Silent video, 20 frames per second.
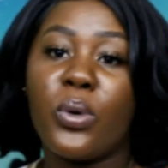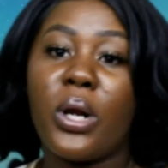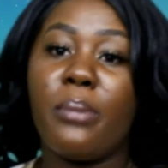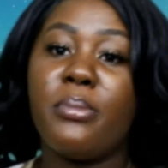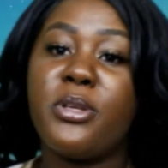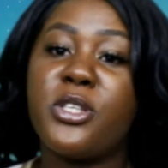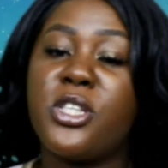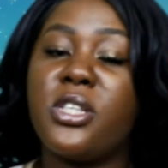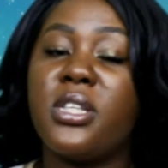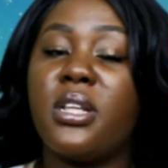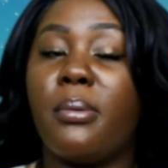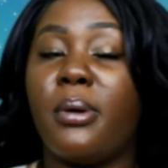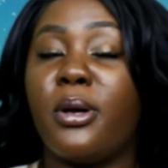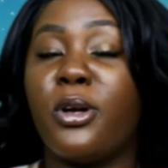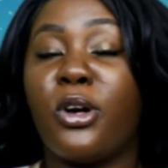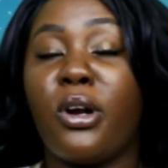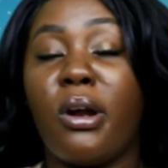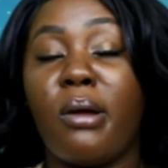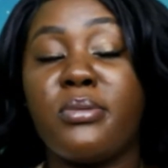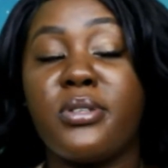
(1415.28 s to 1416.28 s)
seeing them at the
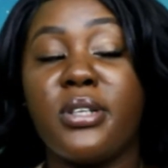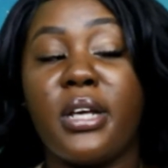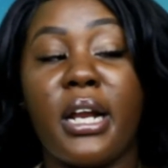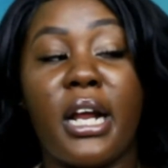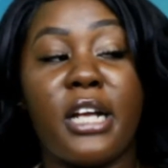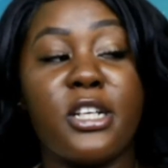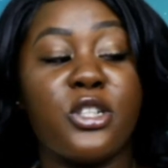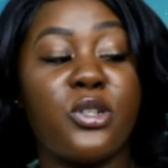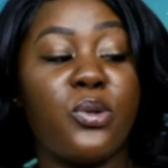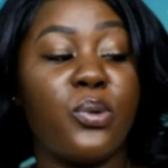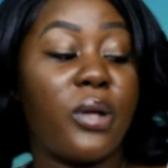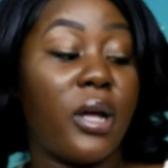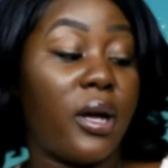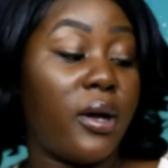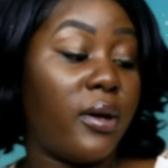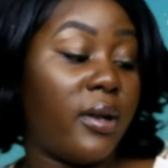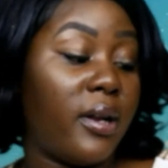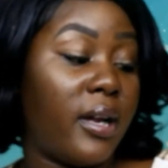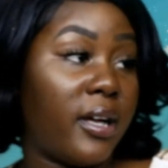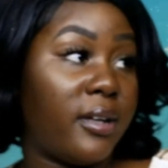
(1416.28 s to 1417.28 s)
club together, I just look at
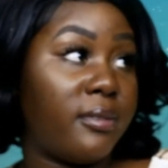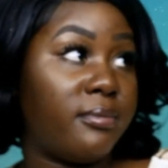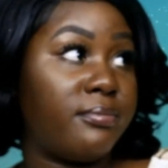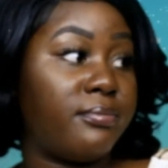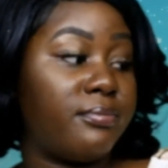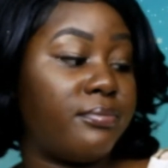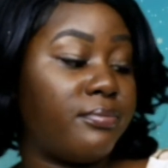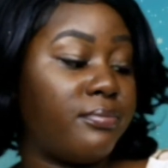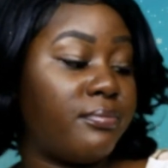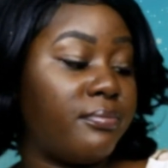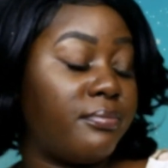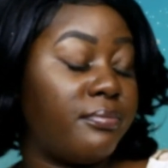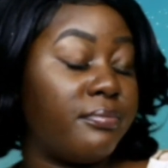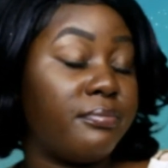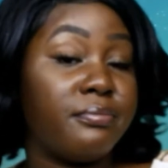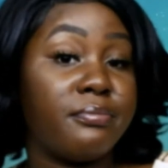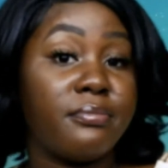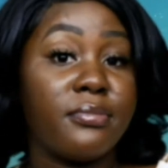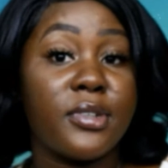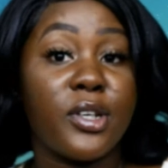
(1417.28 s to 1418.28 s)
her like,
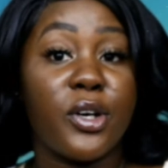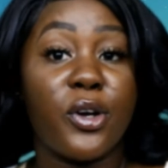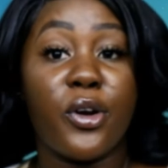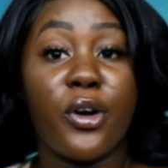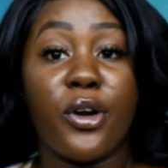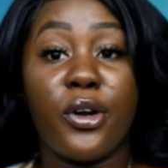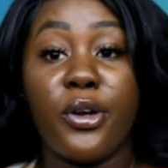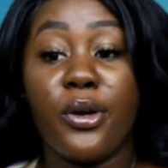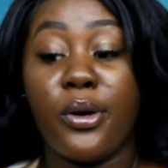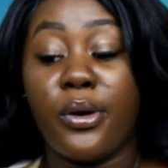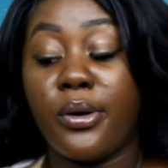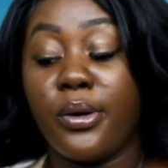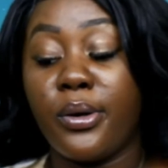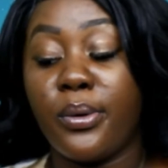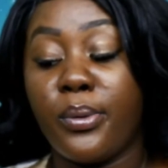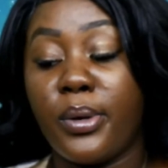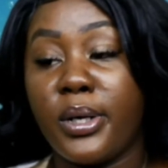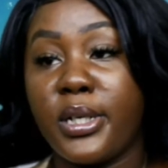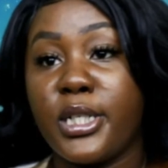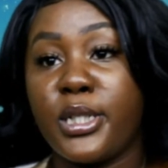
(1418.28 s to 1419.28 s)
girl, you don't know
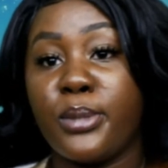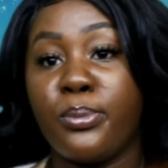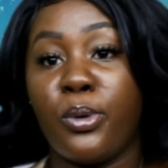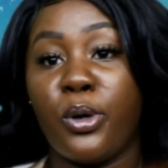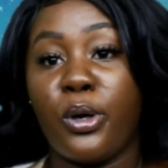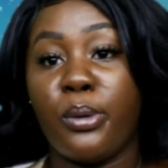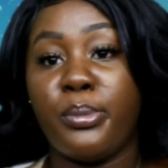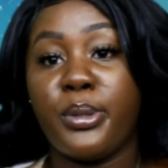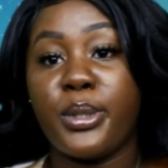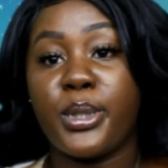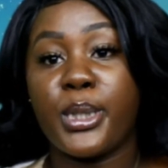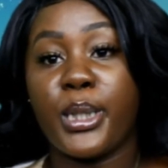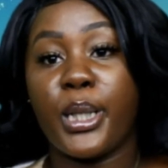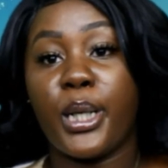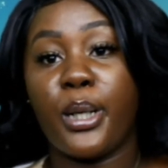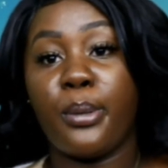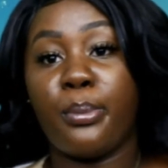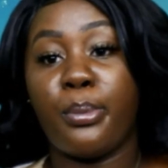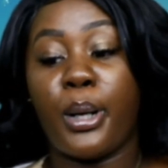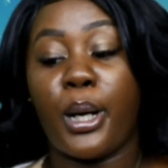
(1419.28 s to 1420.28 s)
what this boy be
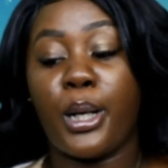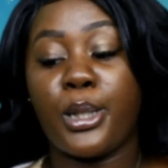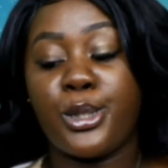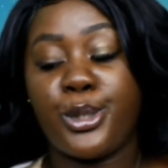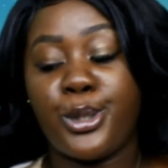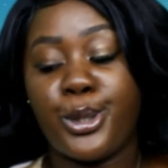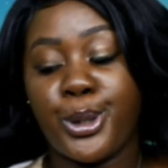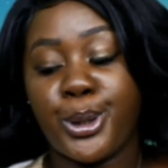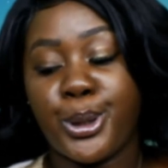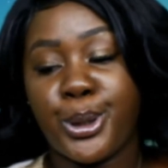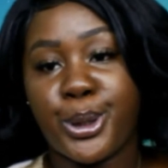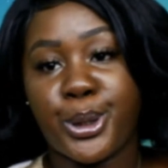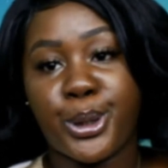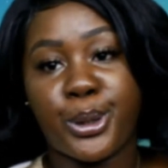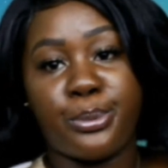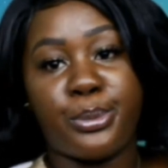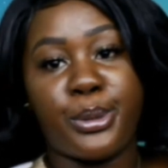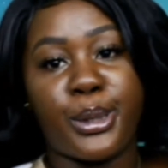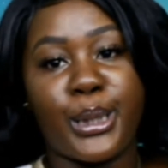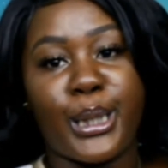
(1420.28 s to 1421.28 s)
saying about you,
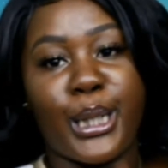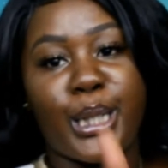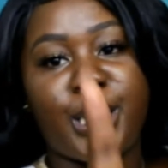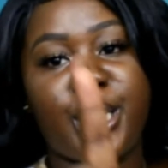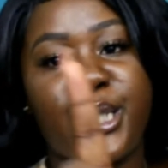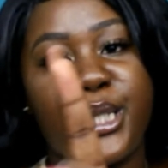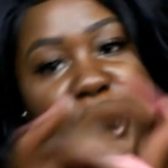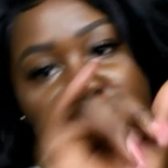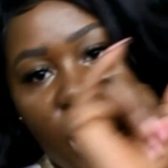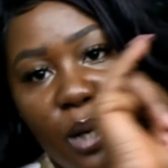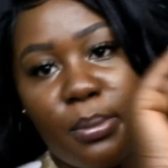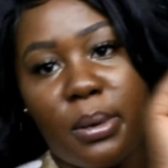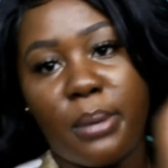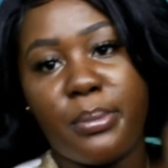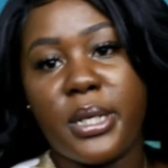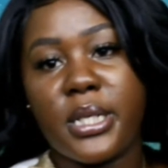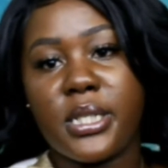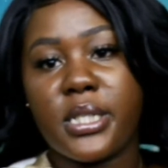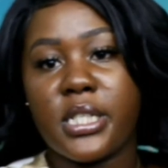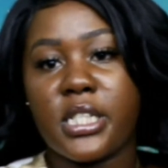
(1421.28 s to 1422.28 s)
girl. But that's none of my
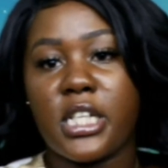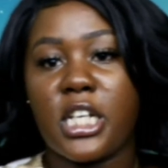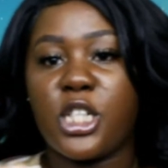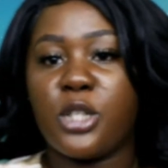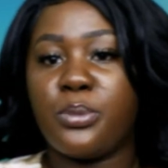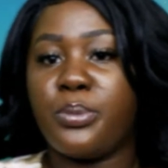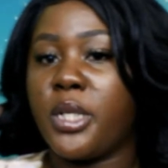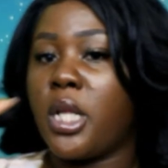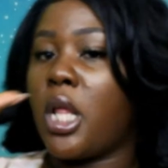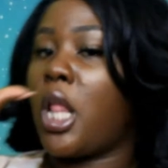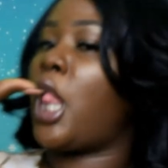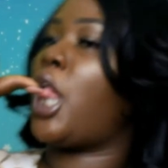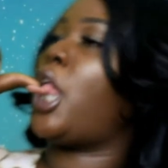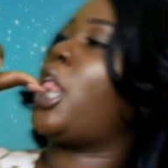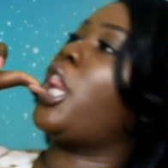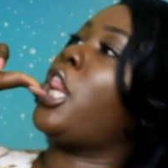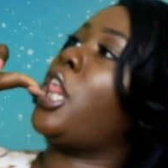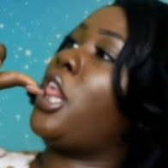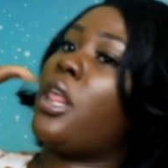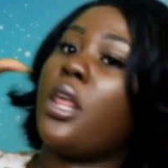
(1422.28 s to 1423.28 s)
business. I just be
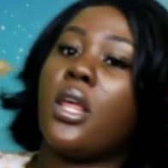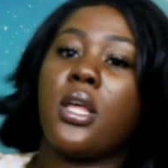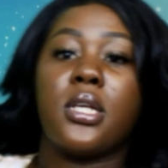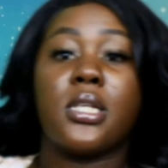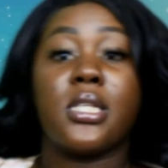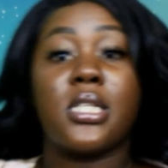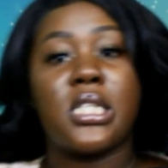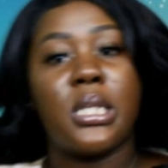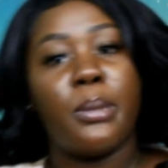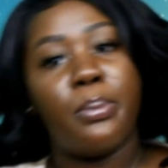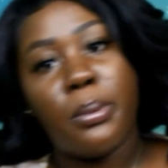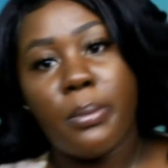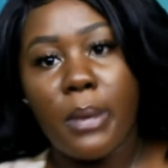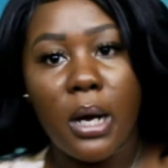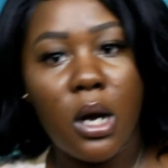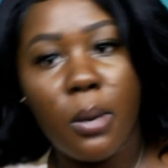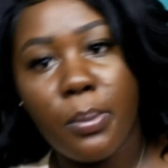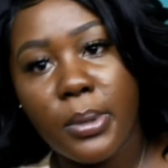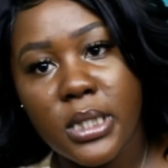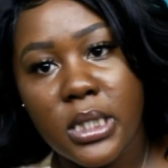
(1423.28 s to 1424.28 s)
sipping my
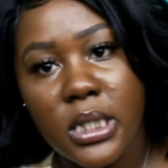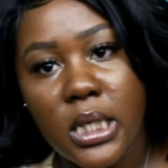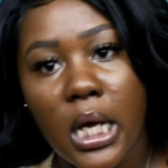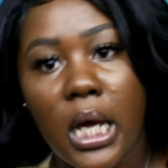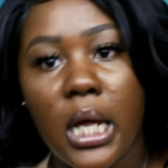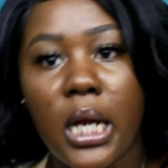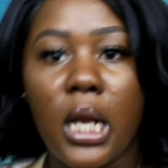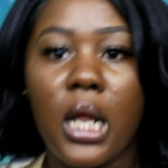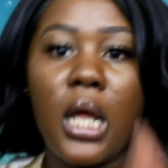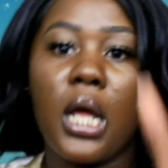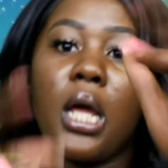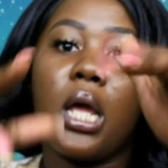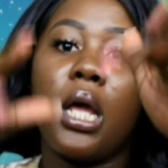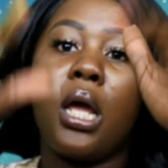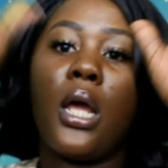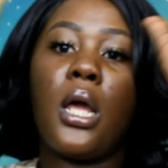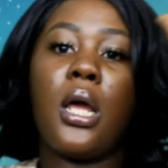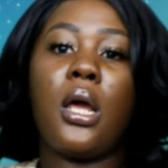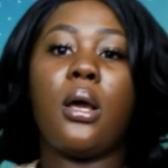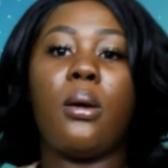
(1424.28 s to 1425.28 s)
cup of tea and
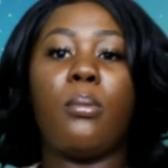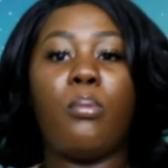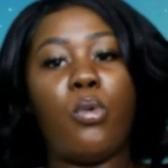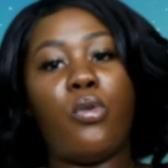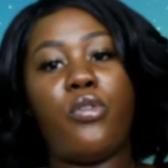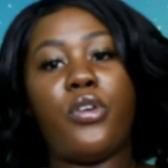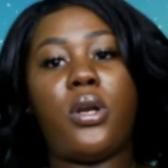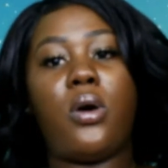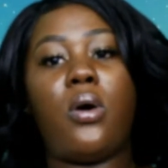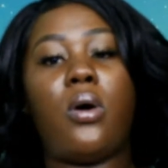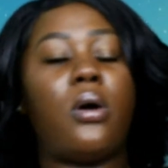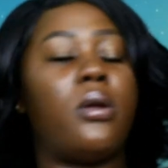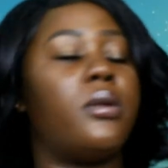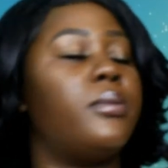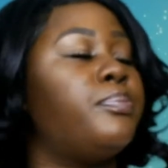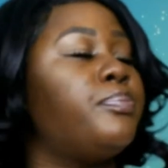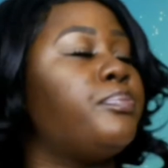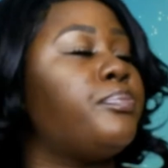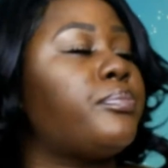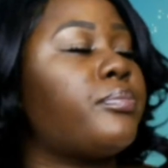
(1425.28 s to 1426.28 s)
moving on.
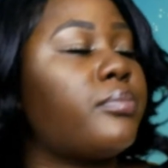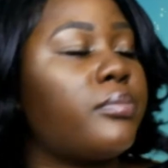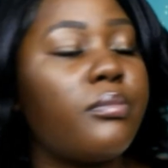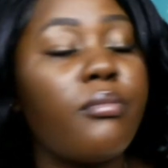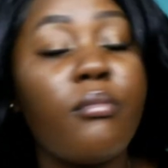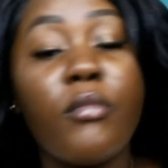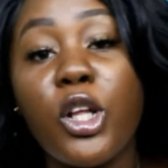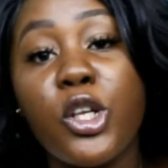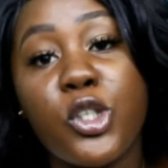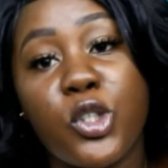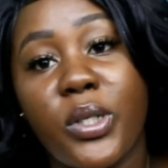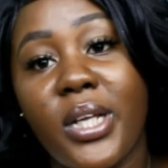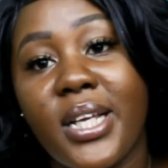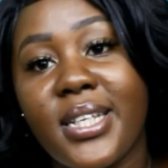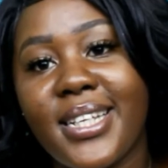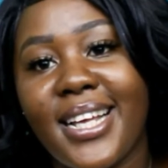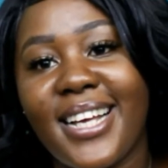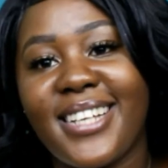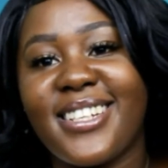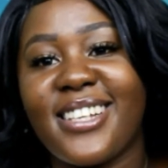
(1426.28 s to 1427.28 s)
So
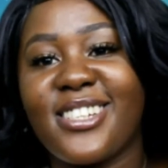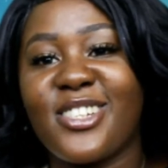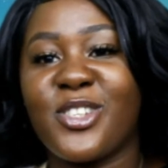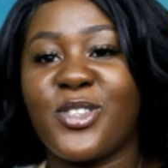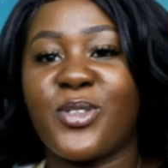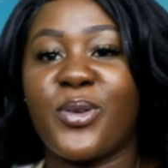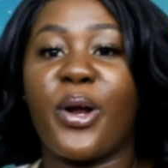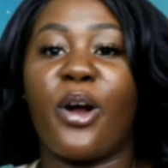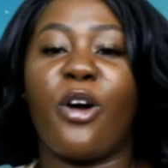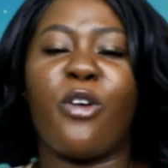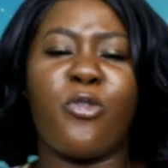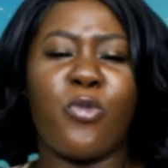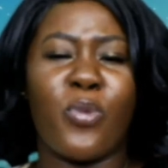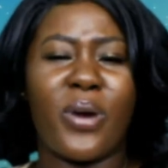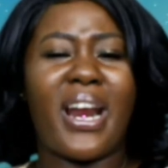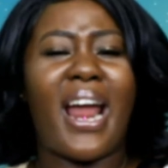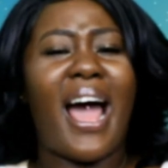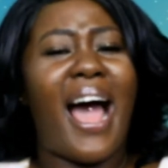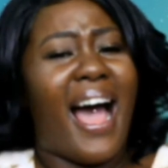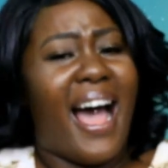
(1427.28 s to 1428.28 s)
yes, guys, that's the story of
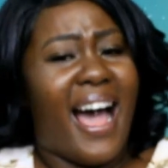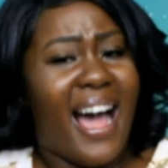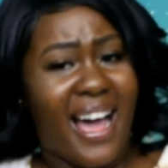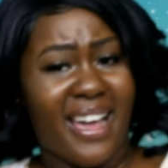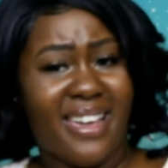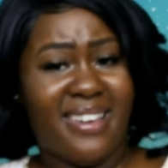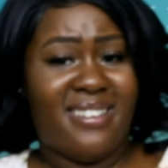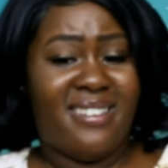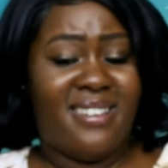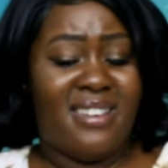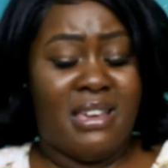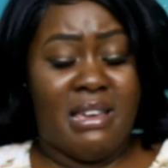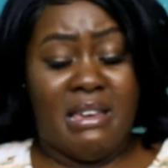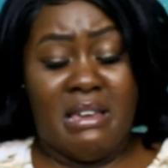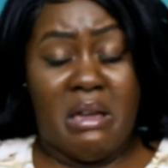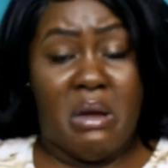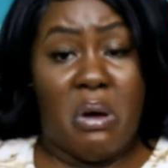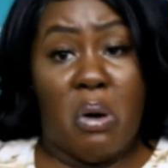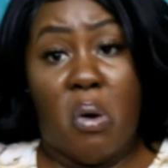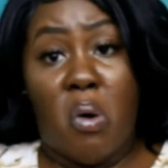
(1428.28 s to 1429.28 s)
when I,
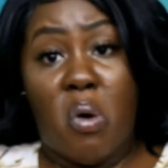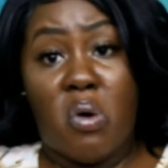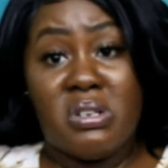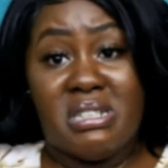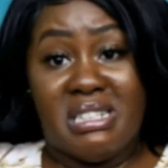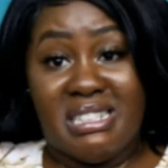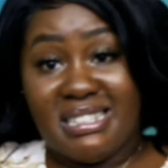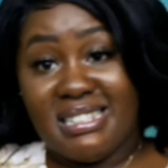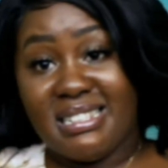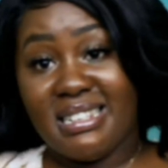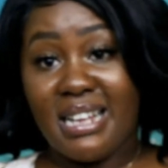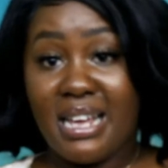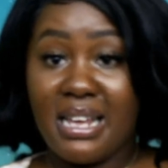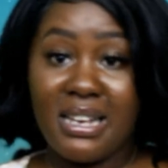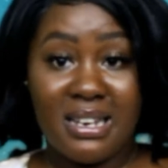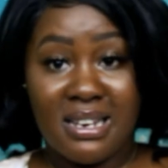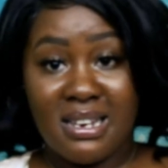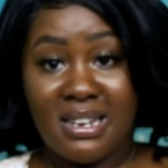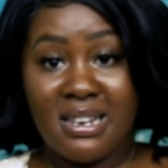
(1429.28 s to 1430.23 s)
a whole Gislaine,